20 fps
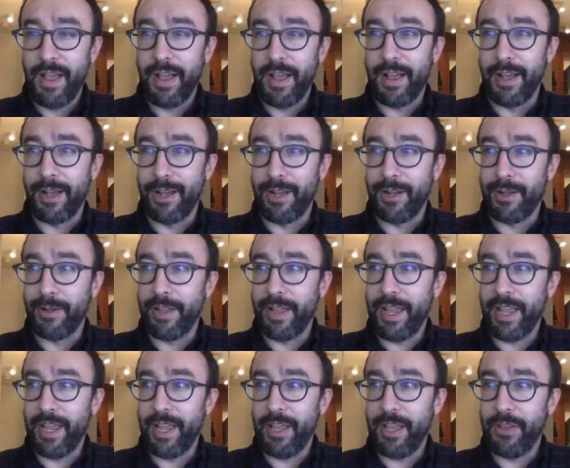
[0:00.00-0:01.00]
Uh,
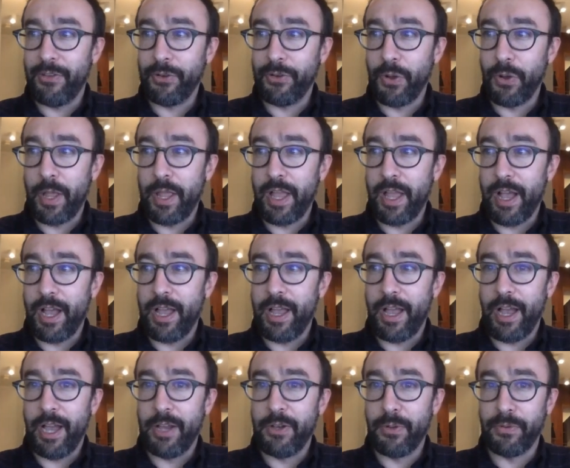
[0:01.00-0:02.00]
so I, I,
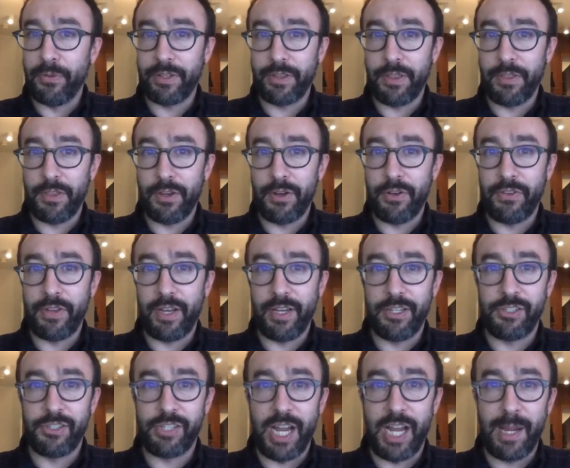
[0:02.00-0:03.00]
I don't think that there is
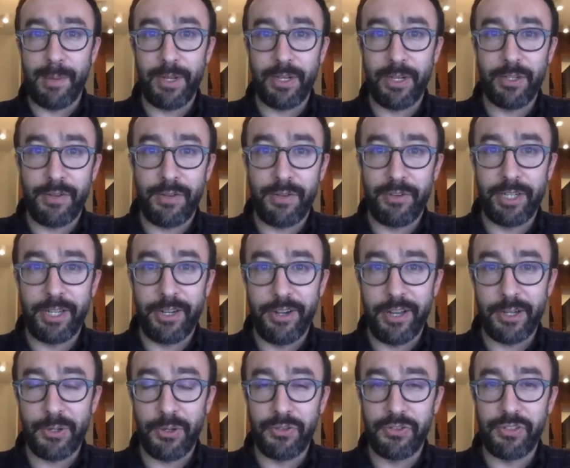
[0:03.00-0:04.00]
any shame in covering
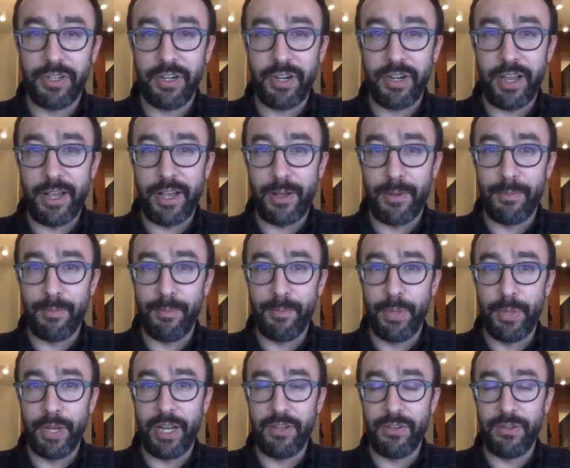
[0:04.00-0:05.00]
internet culture, um,
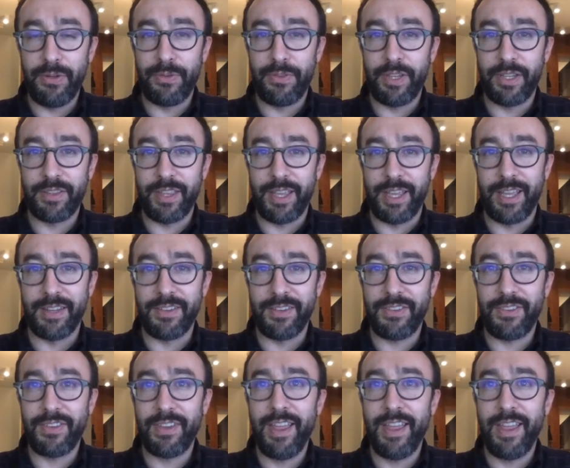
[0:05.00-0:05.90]
but I do think that